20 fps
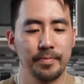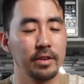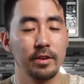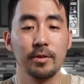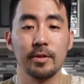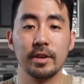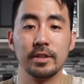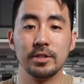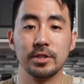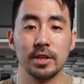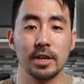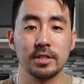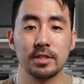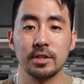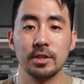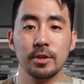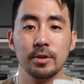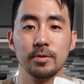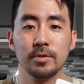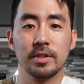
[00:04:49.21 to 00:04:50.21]
you can
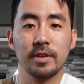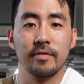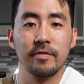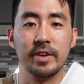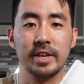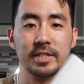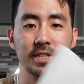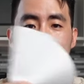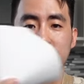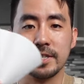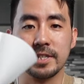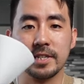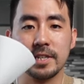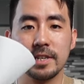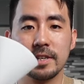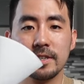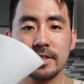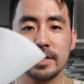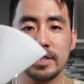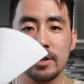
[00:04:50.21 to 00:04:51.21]
just use the
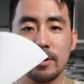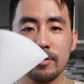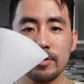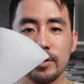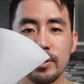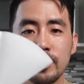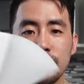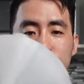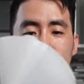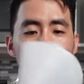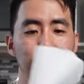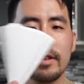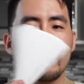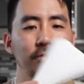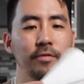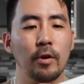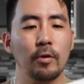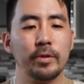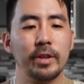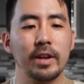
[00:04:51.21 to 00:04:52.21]
V6002,
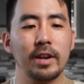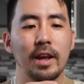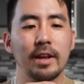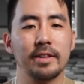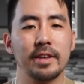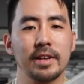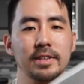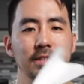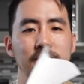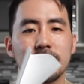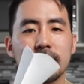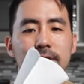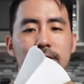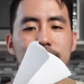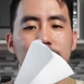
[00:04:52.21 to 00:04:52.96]
fold it like this,